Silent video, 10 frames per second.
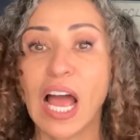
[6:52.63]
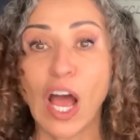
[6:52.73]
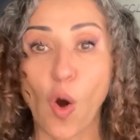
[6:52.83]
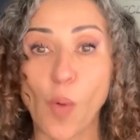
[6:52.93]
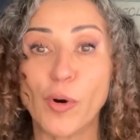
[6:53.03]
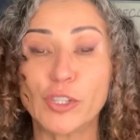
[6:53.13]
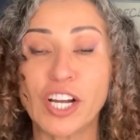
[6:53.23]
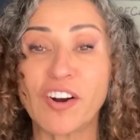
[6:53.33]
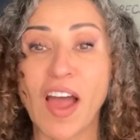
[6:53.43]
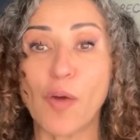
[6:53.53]
A
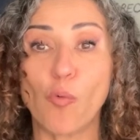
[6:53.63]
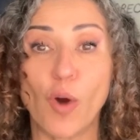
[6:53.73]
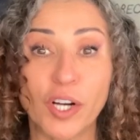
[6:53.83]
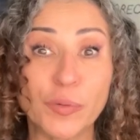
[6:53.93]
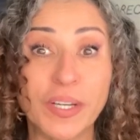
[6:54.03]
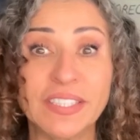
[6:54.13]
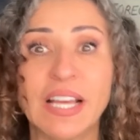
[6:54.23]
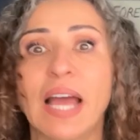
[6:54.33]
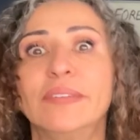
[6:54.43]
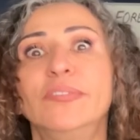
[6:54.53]
homeowner I worked with
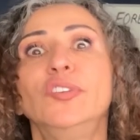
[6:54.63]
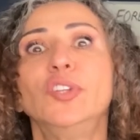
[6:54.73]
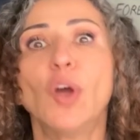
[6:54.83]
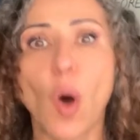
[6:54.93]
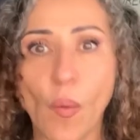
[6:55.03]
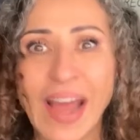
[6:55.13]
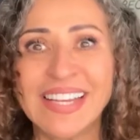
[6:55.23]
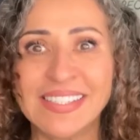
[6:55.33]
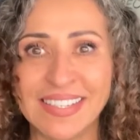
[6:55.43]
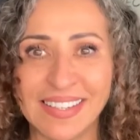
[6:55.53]
had no
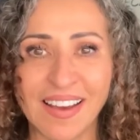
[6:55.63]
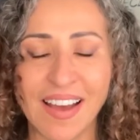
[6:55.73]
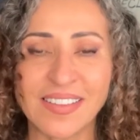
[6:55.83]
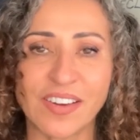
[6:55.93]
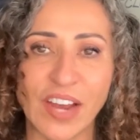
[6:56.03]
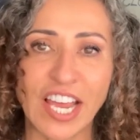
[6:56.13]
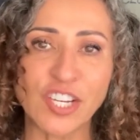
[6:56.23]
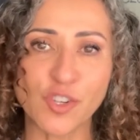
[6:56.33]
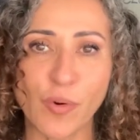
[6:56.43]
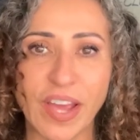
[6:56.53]
idea their
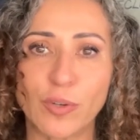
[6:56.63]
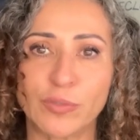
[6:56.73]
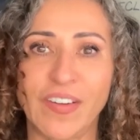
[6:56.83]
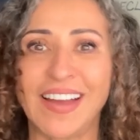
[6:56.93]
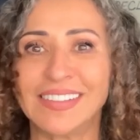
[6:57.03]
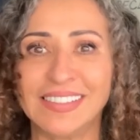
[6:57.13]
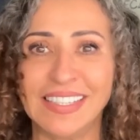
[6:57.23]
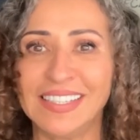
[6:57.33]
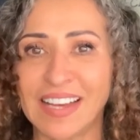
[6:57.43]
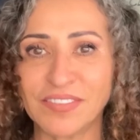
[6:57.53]
HOA could file a
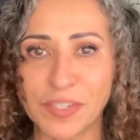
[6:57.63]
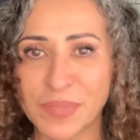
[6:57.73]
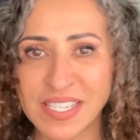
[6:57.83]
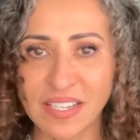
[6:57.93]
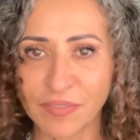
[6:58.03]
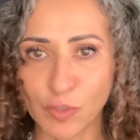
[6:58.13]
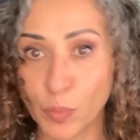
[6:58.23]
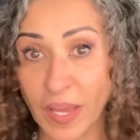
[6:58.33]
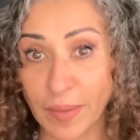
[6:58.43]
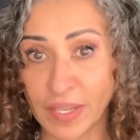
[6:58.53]
lien after missing a few
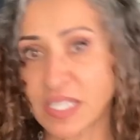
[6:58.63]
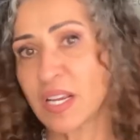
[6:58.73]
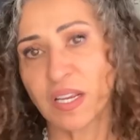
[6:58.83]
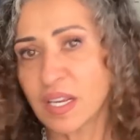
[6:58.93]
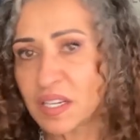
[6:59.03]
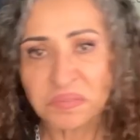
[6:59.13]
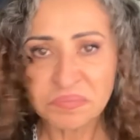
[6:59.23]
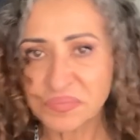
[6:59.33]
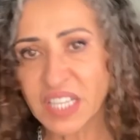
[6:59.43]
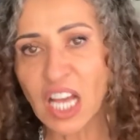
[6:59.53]
payments.
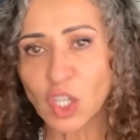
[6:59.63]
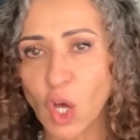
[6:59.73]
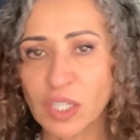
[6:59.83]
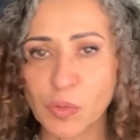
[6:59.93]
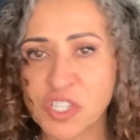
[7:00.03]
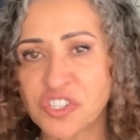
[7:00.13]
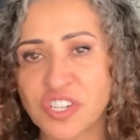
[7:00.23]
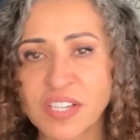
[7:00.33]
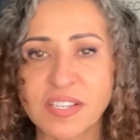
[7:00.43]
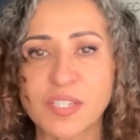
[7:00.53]
They thought it was
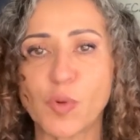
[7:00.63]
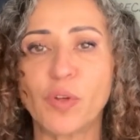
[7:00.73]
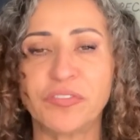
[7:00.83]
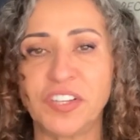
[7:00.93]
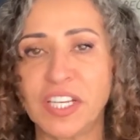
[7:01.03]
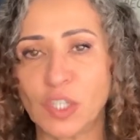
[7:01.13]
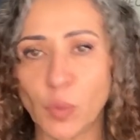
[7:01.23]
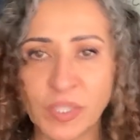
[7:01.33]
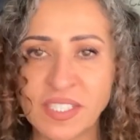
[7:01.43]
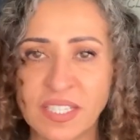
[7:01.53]
just a small fee, no
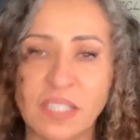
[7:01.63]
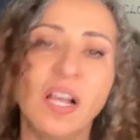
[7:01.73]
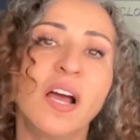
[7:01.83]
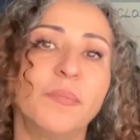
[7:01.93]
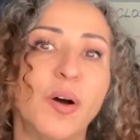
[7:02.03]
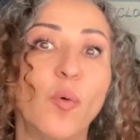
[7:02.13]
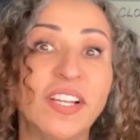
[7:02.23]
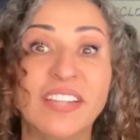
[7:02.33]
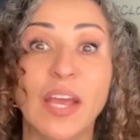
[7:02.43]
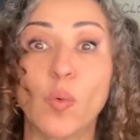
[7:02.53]
big deal. But
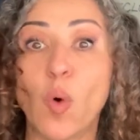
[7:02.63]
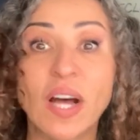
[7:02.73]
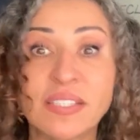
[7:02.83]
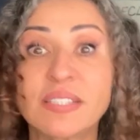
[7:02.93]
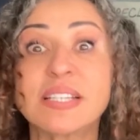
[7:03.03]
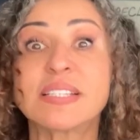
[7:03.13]
when they wanted to